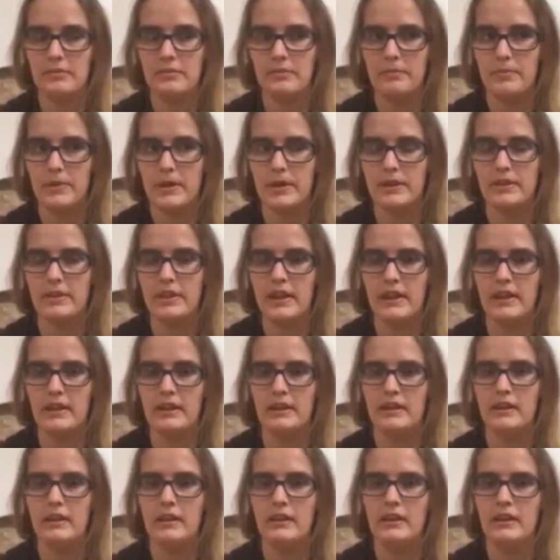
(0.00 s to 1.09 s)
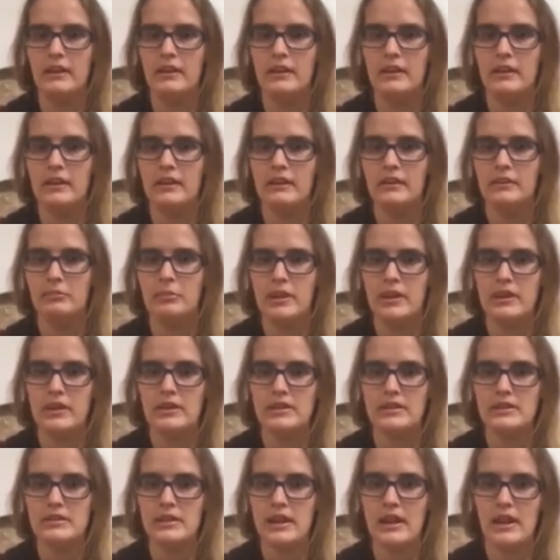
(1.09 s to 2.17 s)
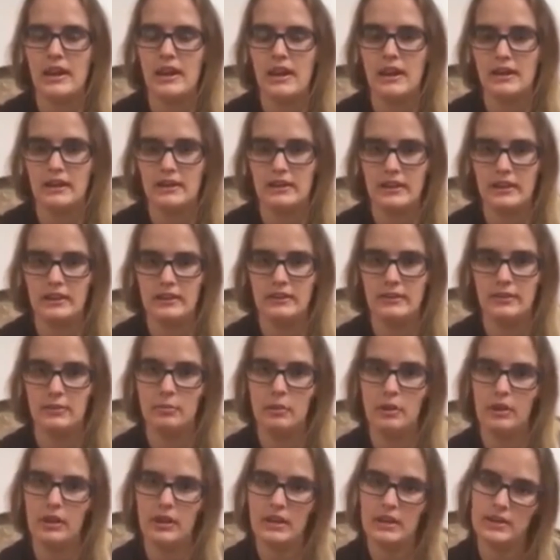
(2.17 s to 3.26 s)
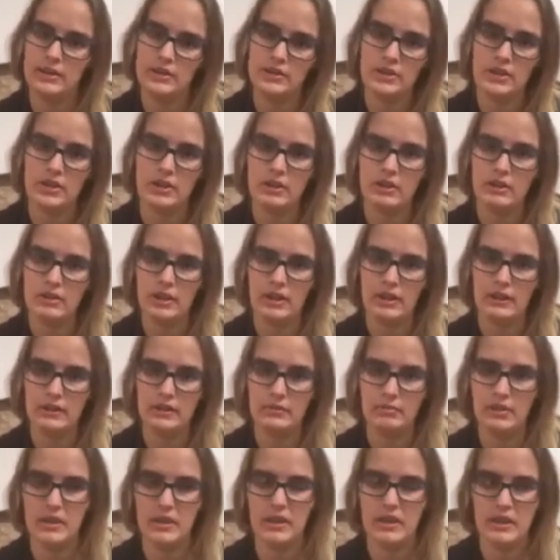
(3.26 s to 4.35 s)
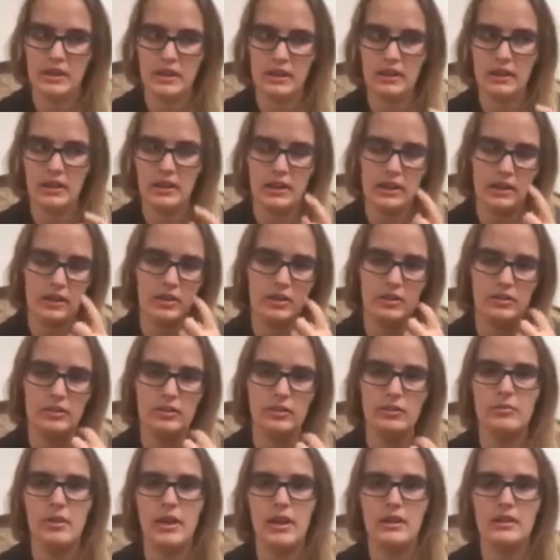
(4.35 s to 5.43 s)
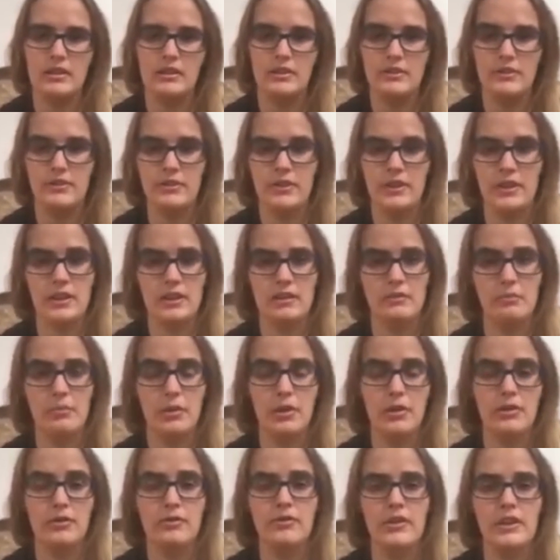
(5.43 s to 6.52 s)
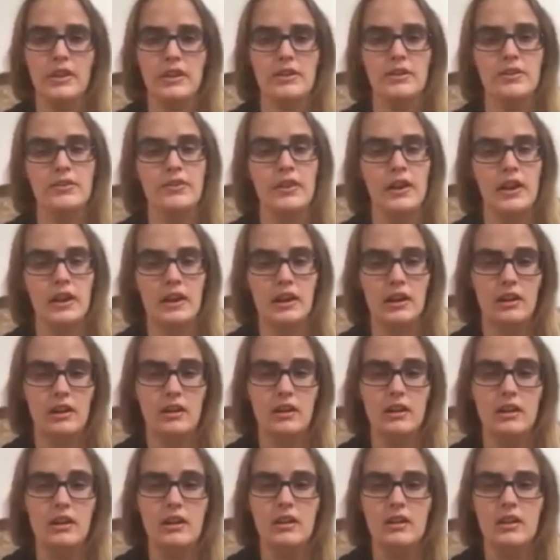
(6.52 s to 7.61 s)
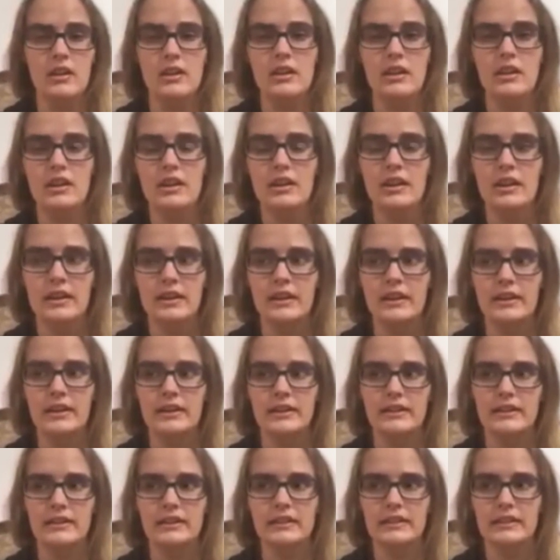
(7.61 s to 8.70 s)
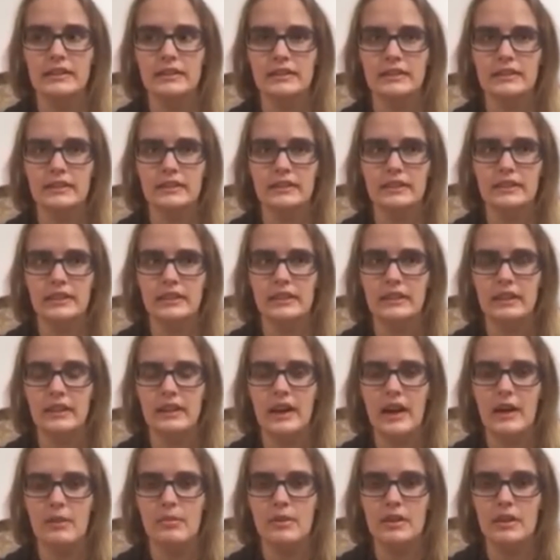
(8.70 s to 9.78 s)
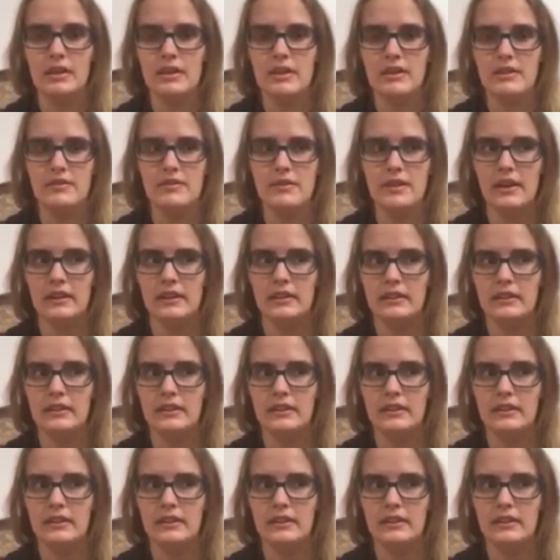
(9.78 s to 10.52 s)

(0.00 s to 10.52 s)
but then because I had that small intro at the beginning, it also made the both videos very long, and I believe that